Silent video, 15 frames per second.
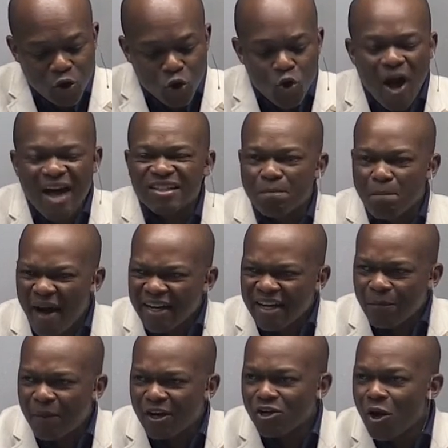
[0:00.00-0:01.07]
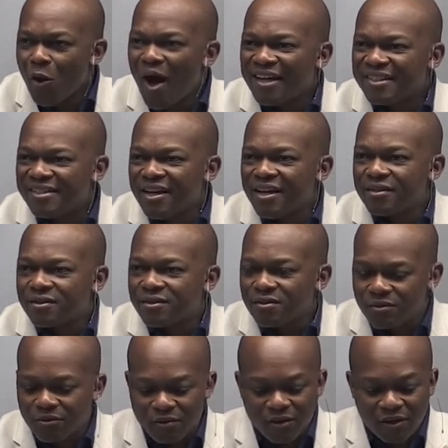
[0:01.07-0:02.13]
Who has money but no
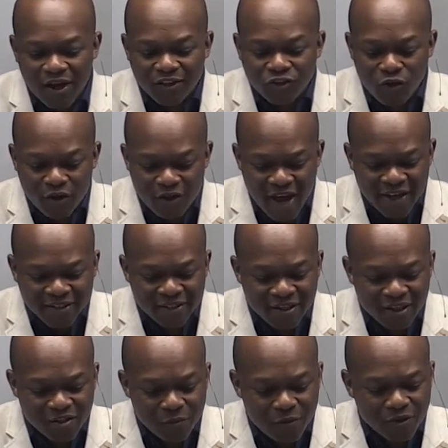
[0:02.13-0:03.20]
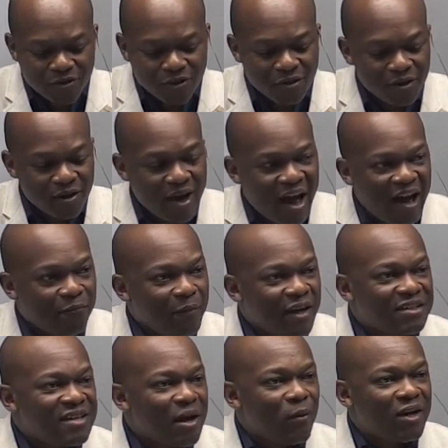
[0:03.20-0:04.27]
ideas? And you are the ideas person. I've
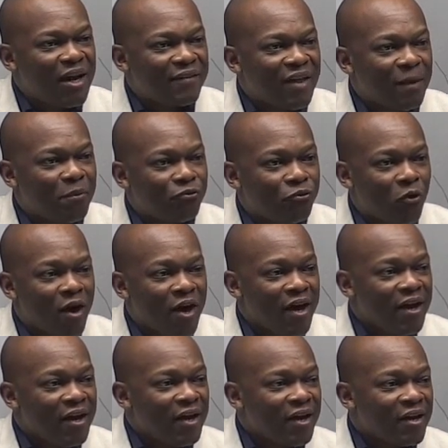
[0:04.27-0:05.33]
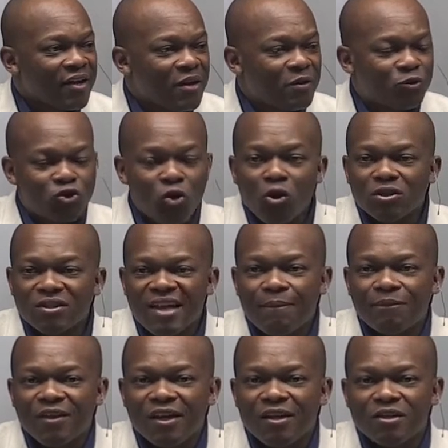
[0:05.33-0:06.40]
met someone like that before. It sold
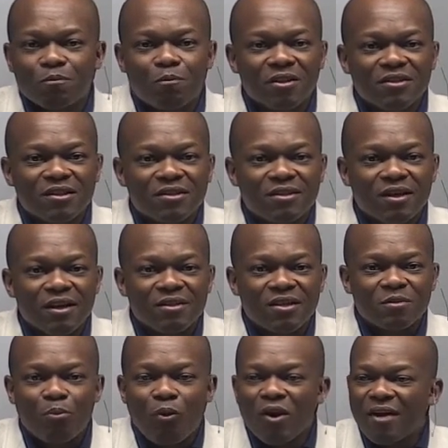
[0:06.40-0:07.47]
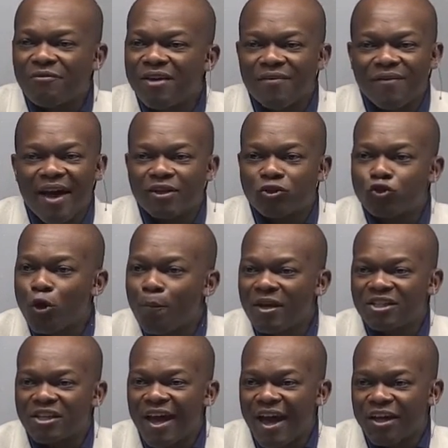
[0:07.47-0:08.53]
something in his business. Says, Paul, I've never had so
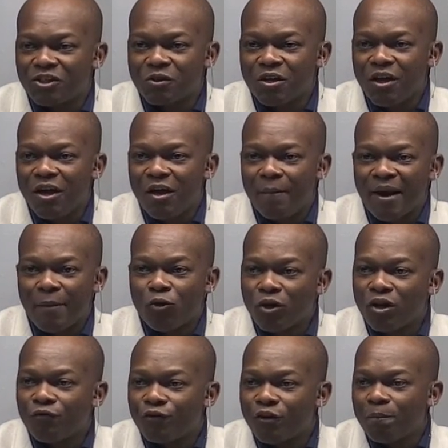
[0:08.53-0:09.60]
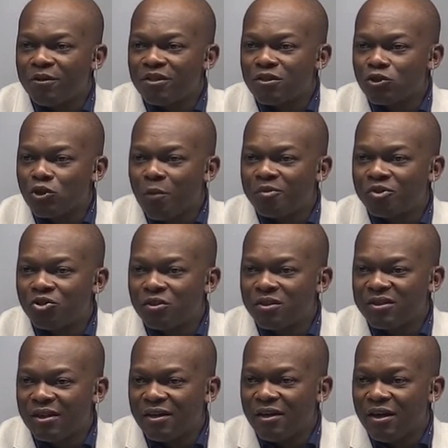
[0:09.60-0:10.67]
much cash, but I'm looking for a business
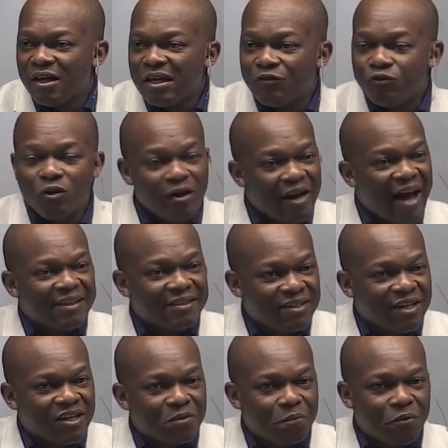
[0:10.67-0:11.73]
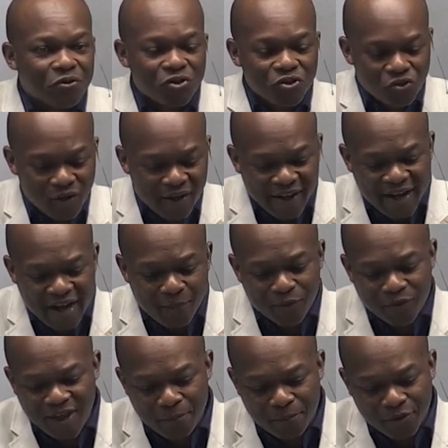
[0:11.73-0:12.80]
opportunity. If you're an ideas person, you link up
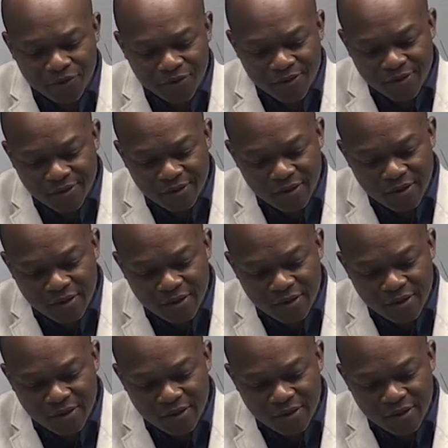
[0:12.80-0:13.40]
with that person.